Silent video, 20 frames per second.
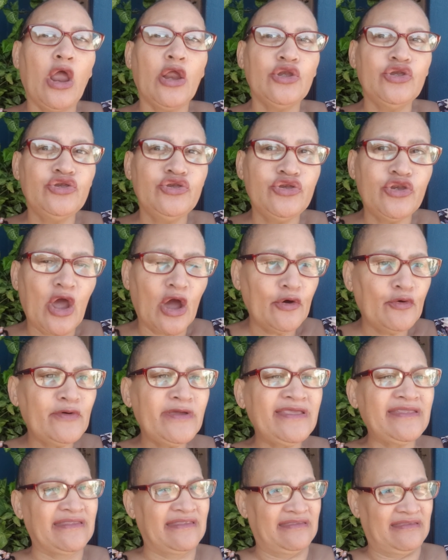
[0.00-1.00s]

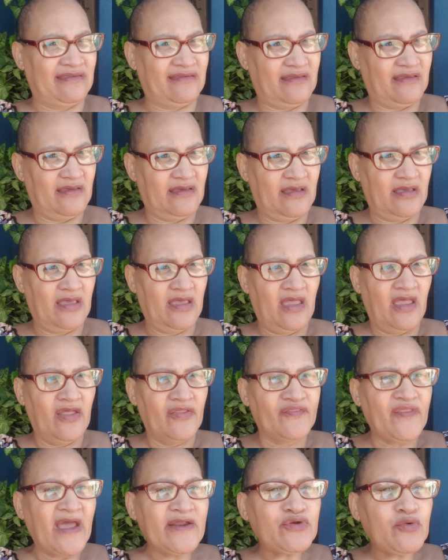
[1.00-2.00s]
Knowing
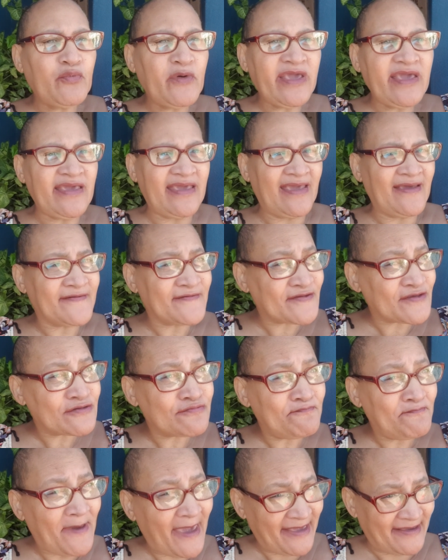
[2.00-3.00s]
that we
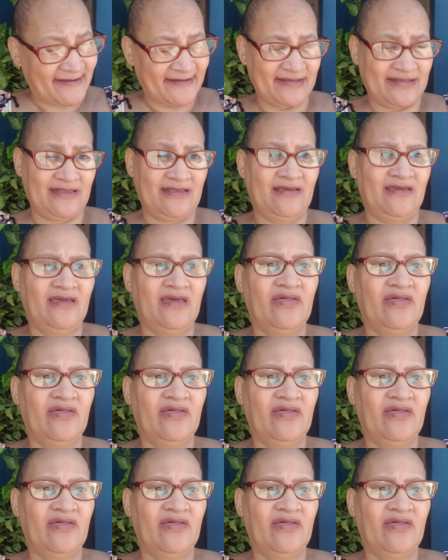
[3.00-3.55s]
expect